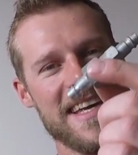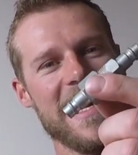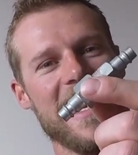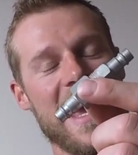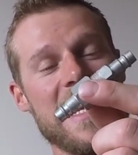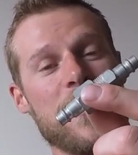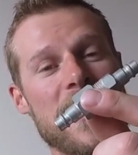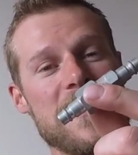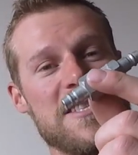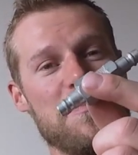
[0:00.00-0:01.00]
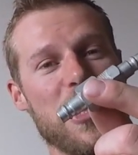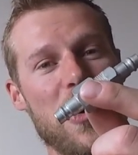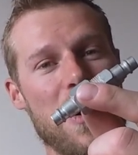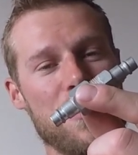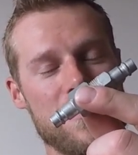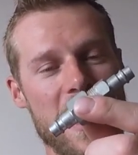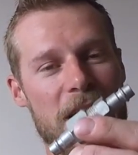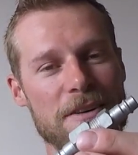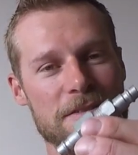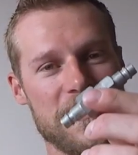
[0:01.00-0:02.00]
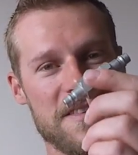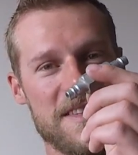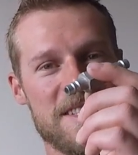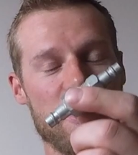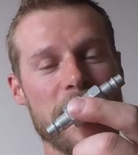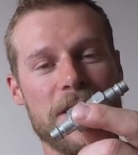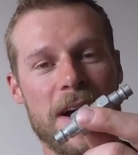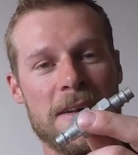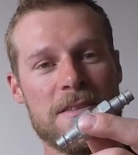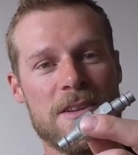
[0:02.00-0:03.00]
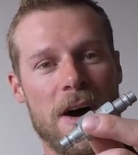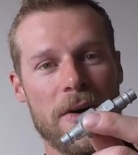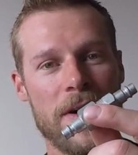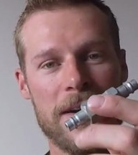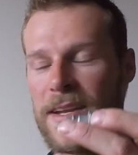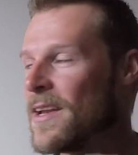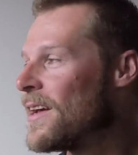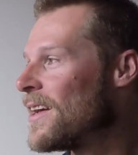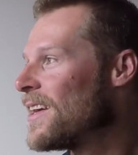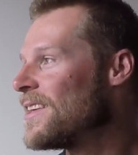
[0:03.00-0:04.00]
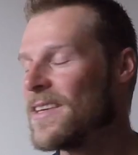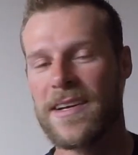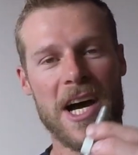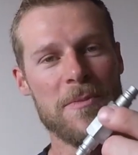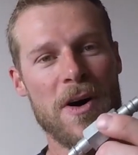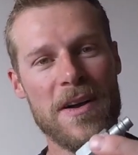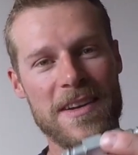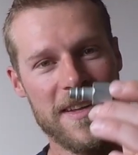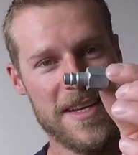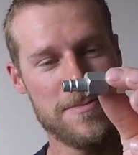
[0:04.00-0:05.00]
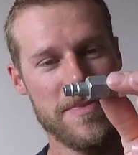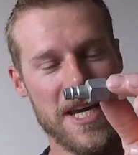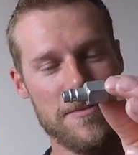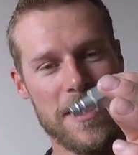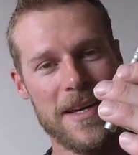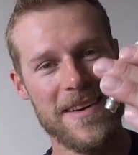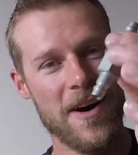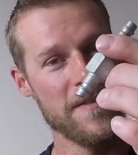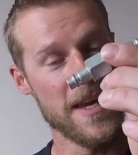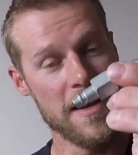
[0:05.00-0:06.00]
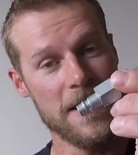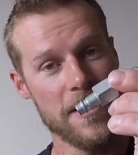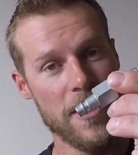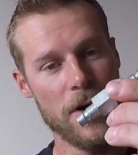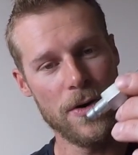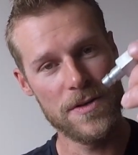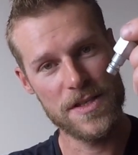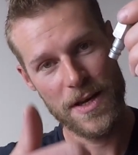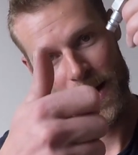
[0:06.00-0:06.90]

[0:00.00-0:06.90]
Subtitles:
anyways, it's a blowout valve. So your gun's not running. You come onto this baby on the end of your hose,